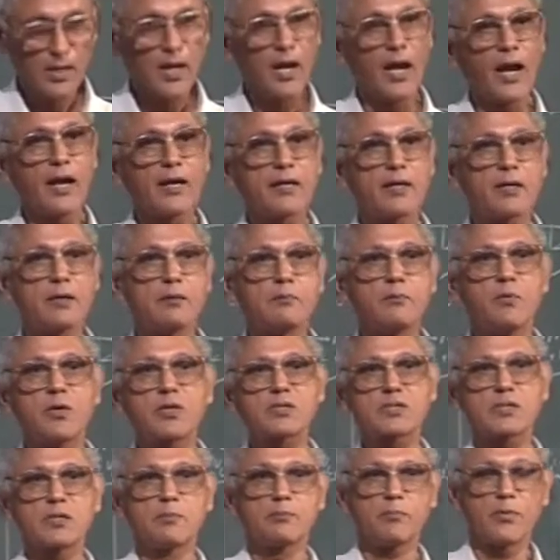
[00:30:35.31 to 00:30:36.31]
And
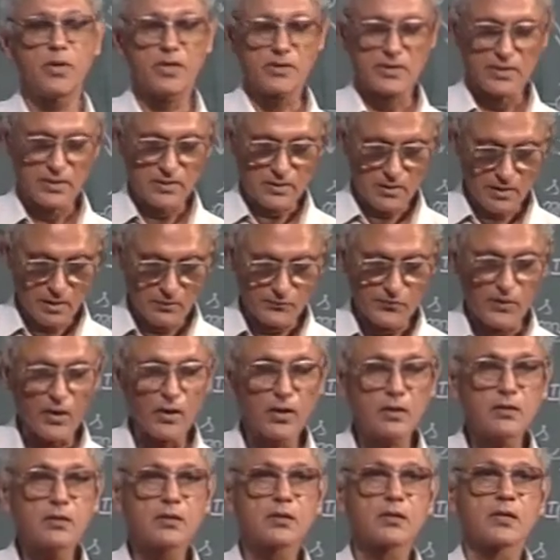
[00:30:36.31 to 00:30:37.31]
most important of
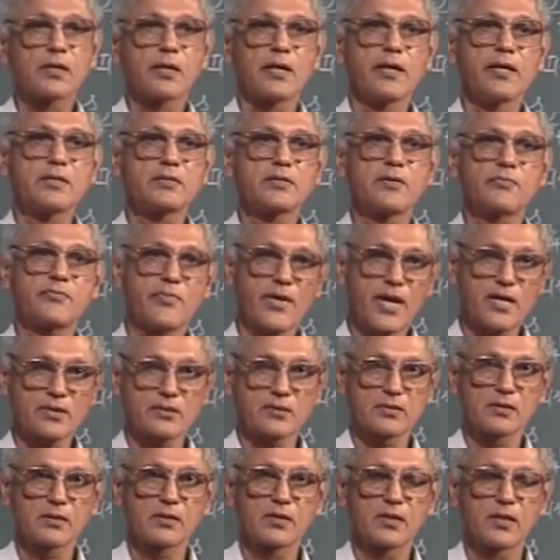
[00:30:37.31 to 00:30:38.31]
all is the
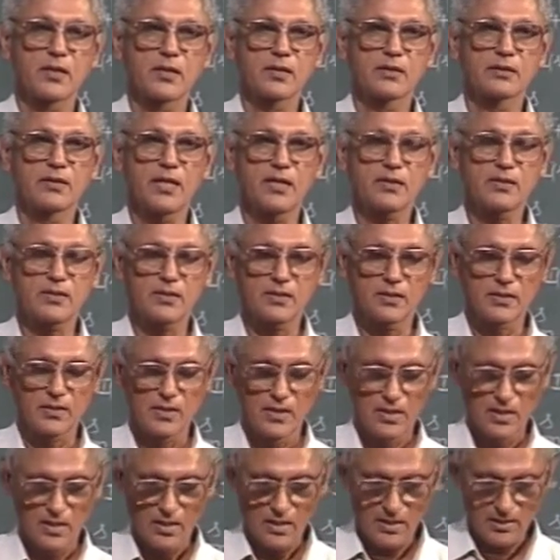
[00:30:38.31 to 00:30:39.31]
fact that
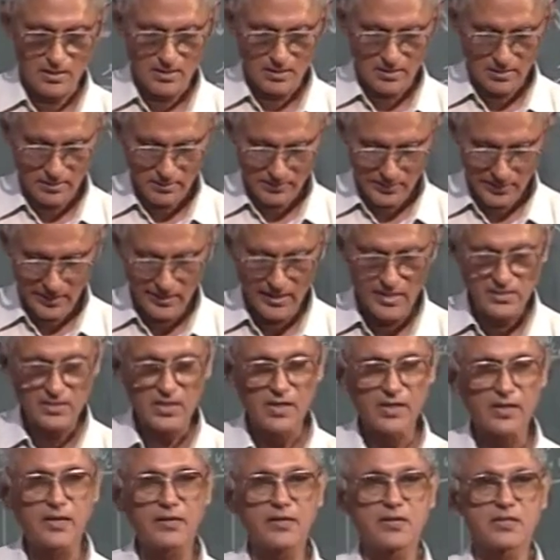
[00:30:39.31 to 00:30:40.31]
the
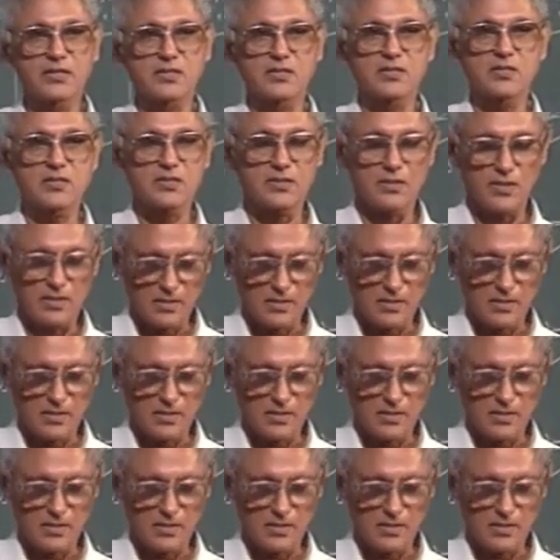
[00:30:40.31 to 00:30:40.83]
initial conditions